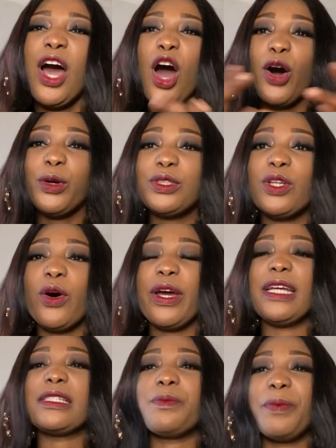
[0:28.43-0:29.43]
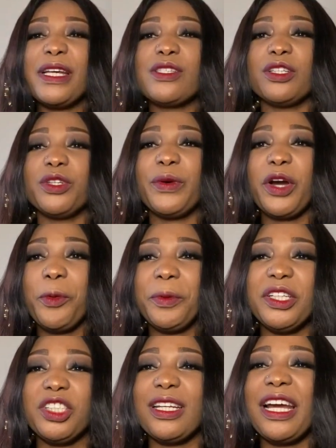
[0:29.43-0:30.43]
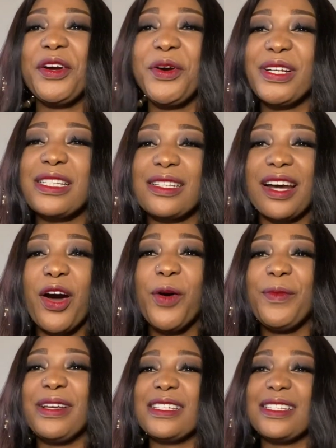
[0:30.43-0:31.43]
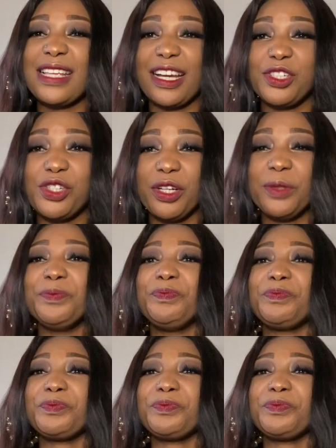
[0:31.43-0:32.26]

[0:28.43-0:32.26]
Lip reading: Also, it's based on the recommendation I got in the comments section